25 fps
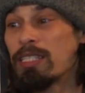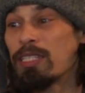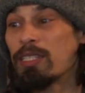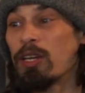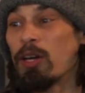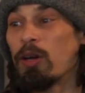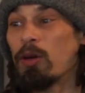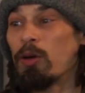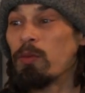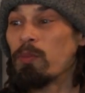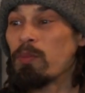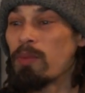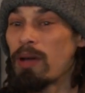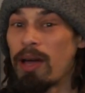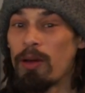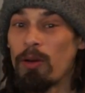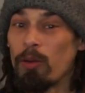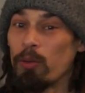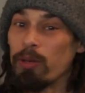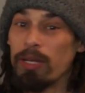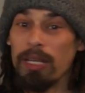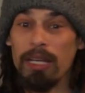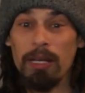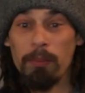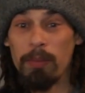so I
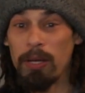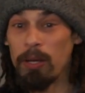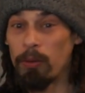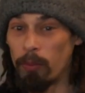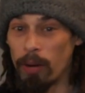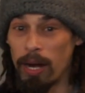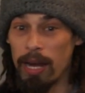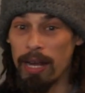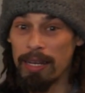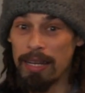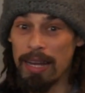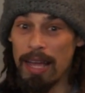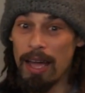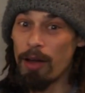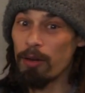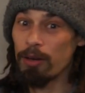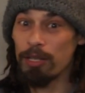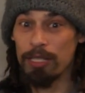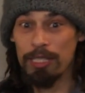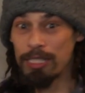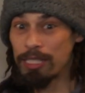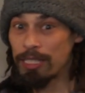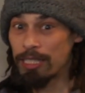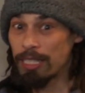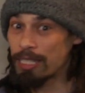don't need to be raked out
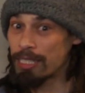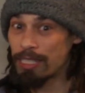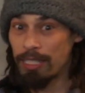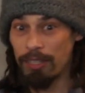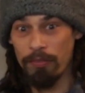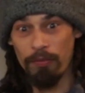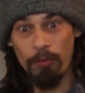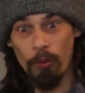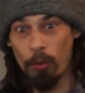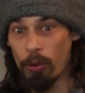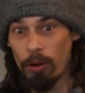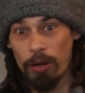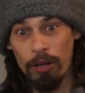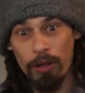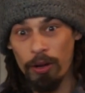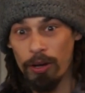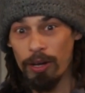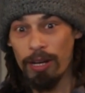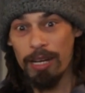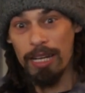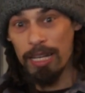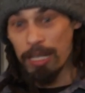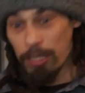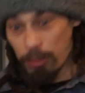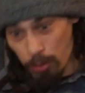at 64
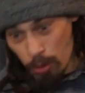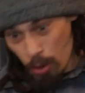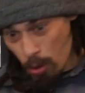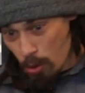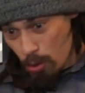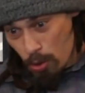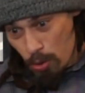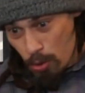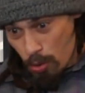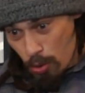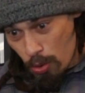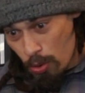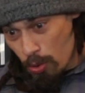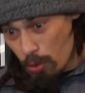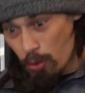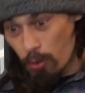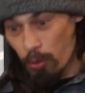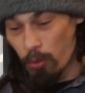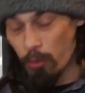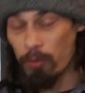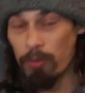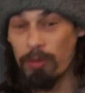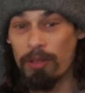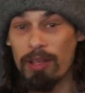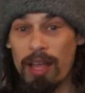degrees.
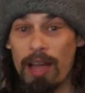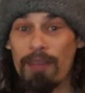Ooh!